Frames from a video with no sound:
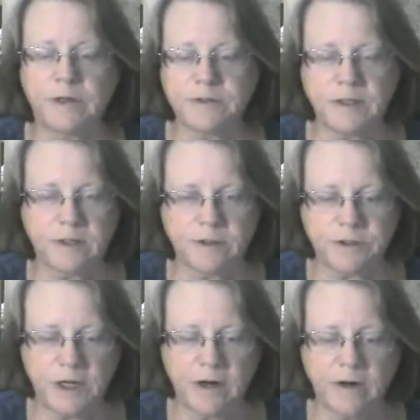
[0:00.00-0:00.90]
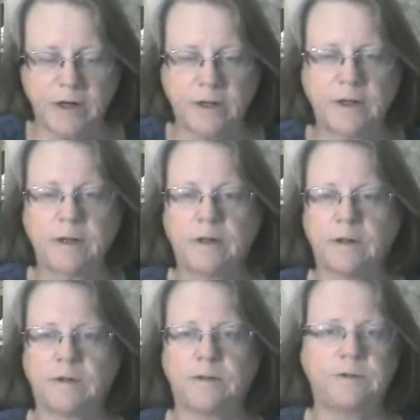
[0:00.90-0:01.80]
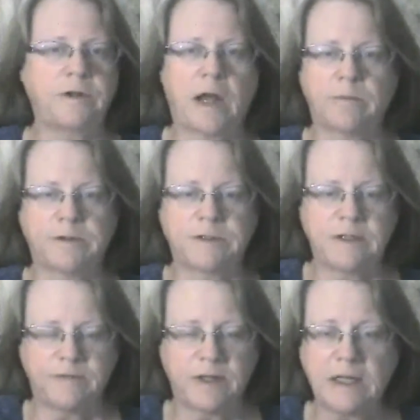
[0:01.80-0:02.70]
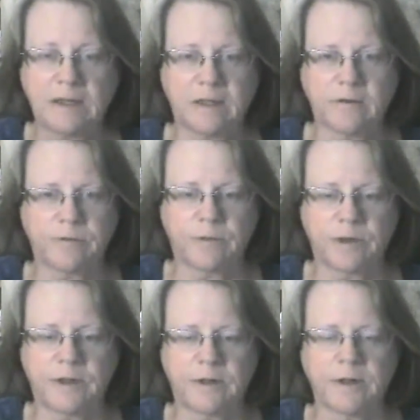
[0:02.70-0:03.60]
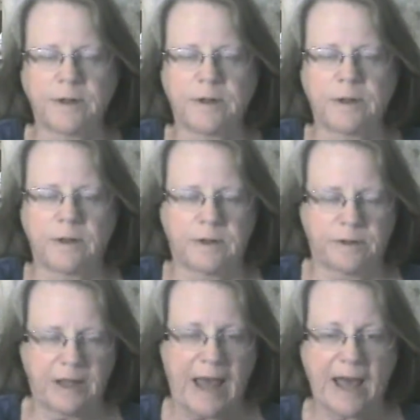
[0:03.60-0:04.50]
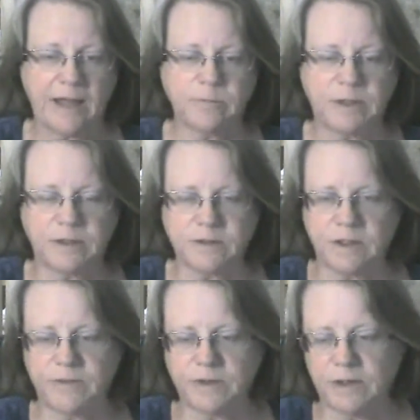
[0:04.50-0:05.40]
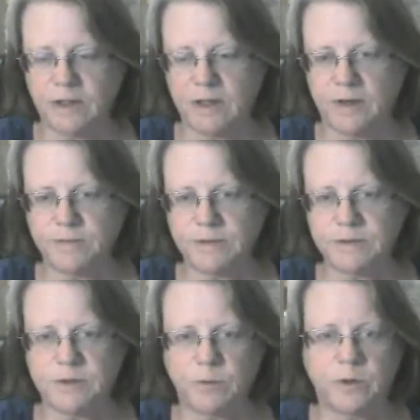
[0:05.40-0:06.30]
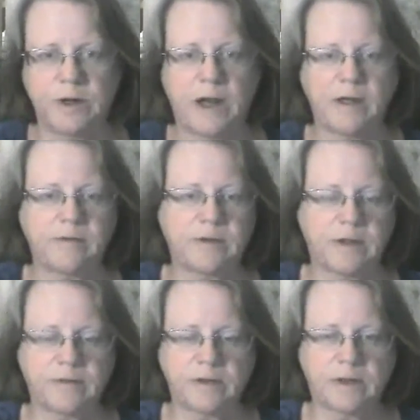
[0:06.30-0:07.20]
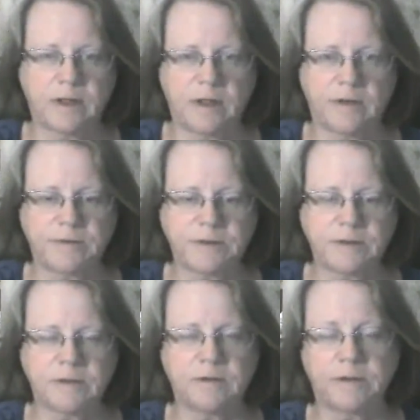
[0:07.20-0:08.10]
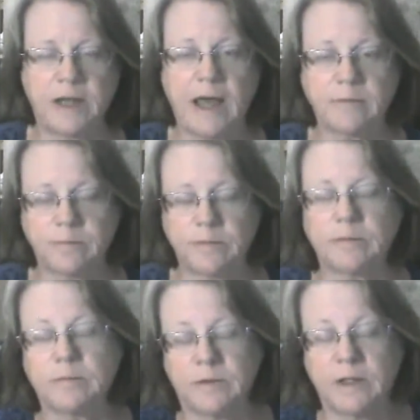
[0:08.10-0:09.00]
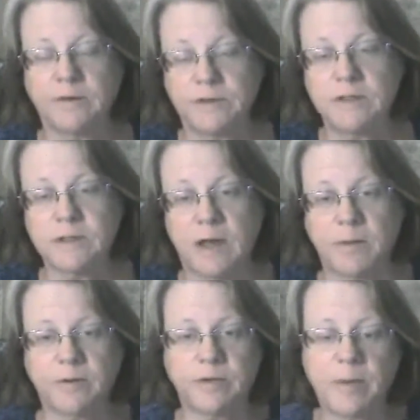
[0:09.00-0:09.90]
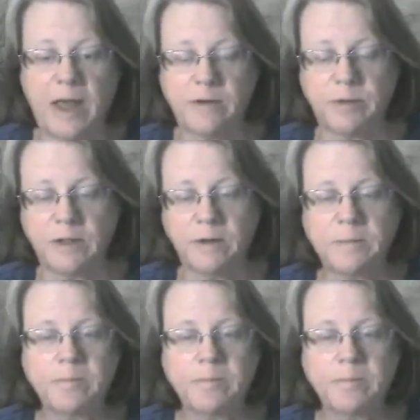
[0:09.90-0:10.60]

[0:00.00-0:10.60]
us that are sharing do not receive anything for it. The admin is giving the gift, so we're not even giving the gift. Or the gift is coming from admin,